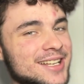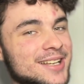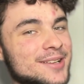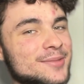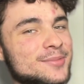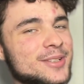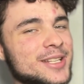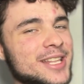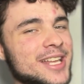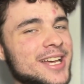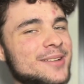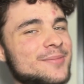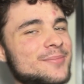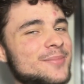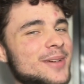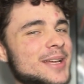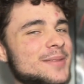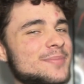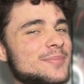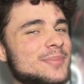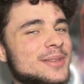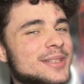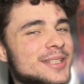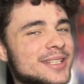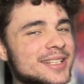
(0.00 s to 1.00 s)
But that might
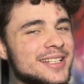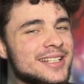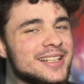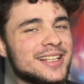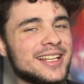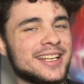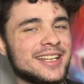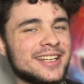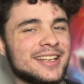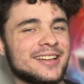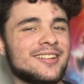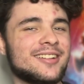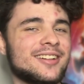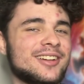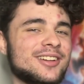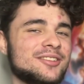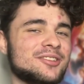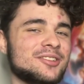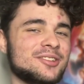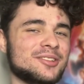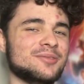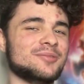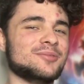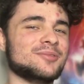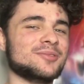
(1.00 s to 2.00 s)
be like a
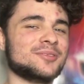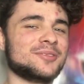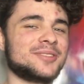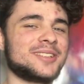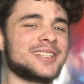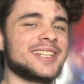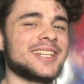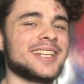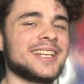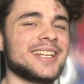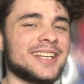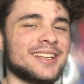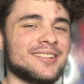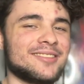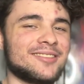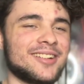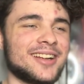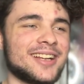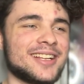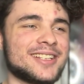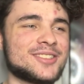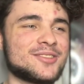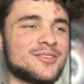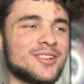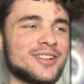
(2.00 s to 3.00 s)
good thing,
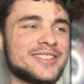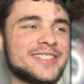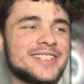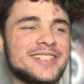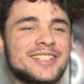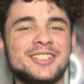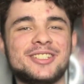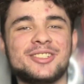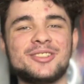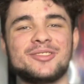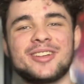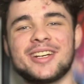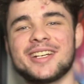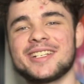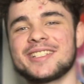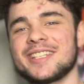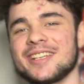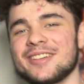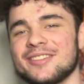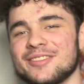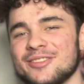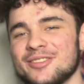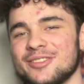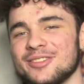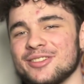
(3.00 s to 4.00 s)
right? So I'll teach you guys how
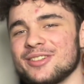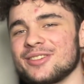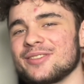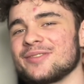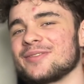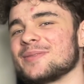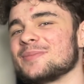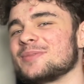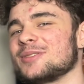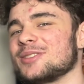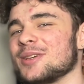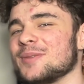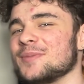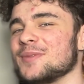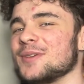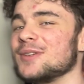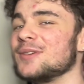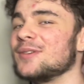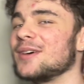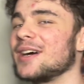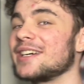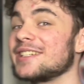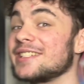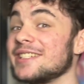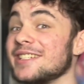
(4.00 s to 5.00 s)
to cook from someone who
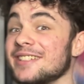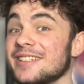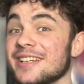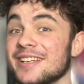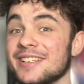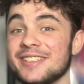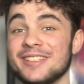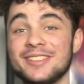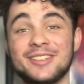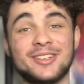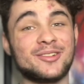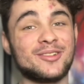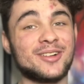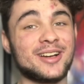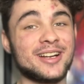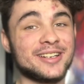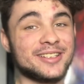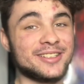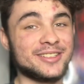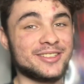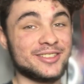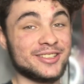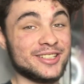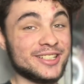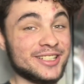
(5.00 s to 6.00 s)
actually doesn't know how to
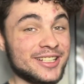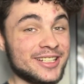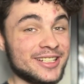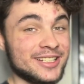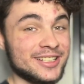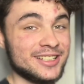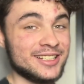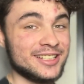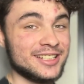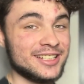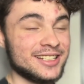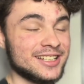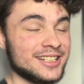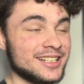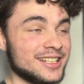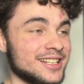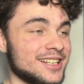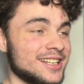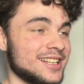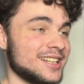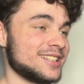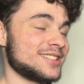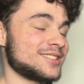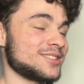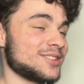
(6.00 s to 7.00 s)
cook.
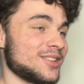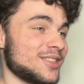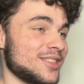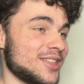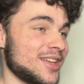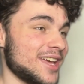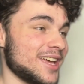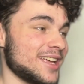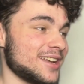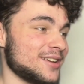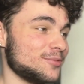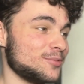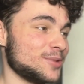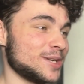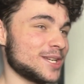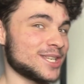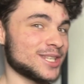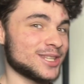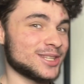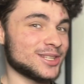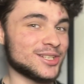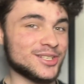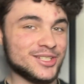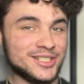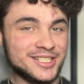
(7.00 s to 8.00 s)
So then we could
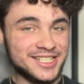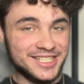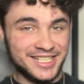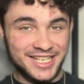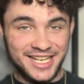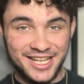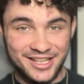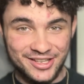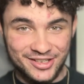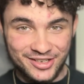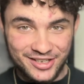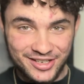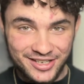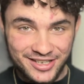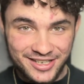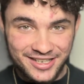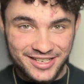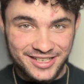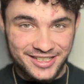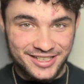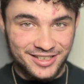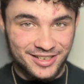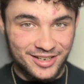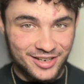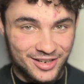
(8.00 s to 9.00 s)
learn together,
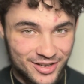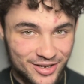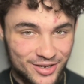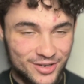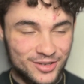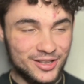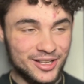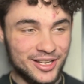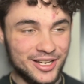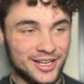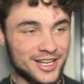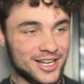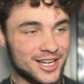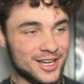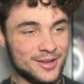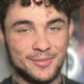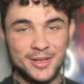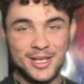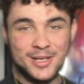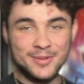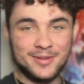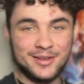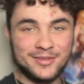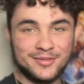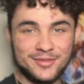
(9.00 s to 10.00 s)
you know? Like I'll
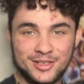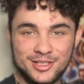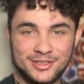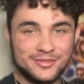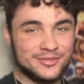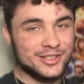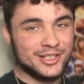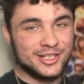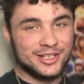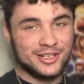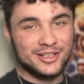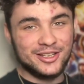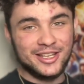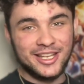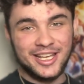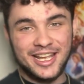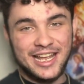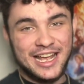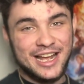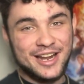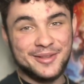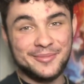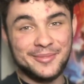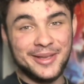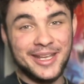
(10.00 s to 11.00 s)
make my first video on like
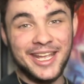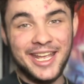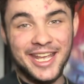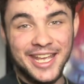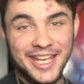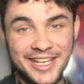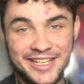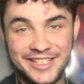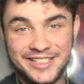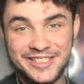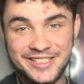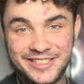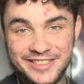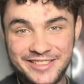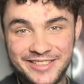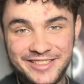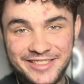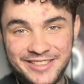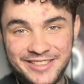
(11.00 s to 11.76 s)
how to make eggs,